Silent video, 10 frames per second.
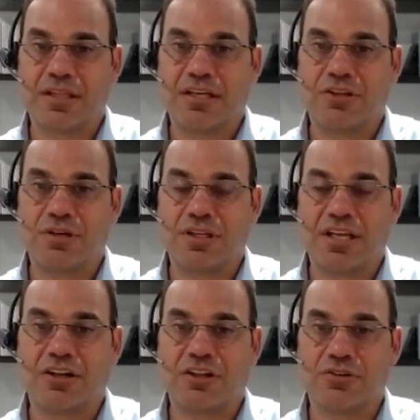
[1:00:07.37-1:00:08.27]
that you can
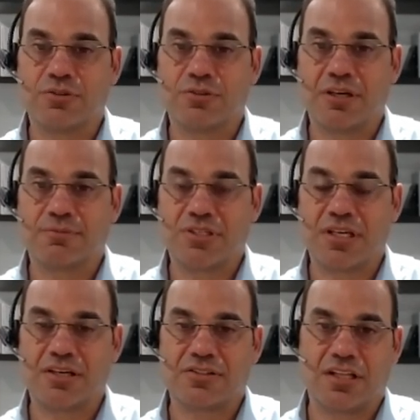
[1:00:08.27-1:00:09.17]
then close, become
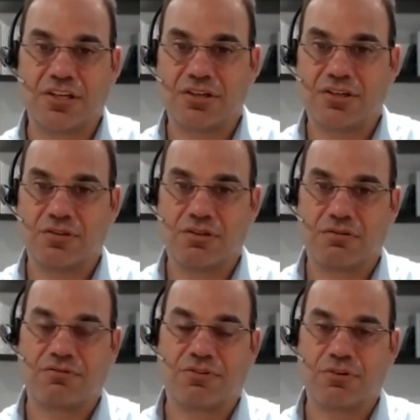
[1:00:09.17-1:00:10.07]
sales, and then you can do the
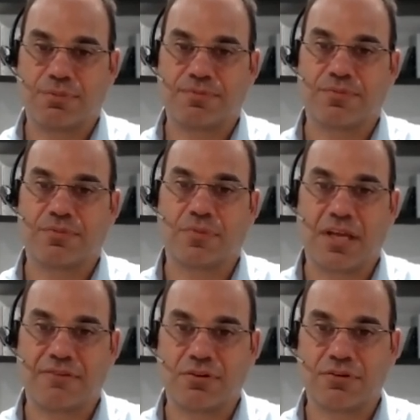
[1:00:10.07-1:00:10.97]
referral
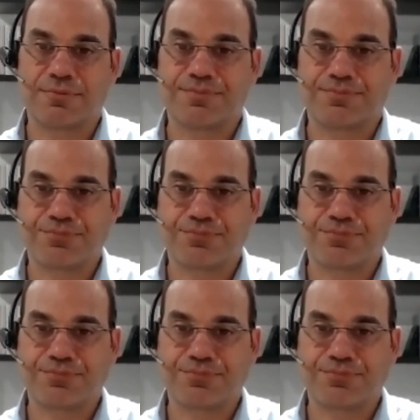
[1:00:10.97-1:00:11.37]
after.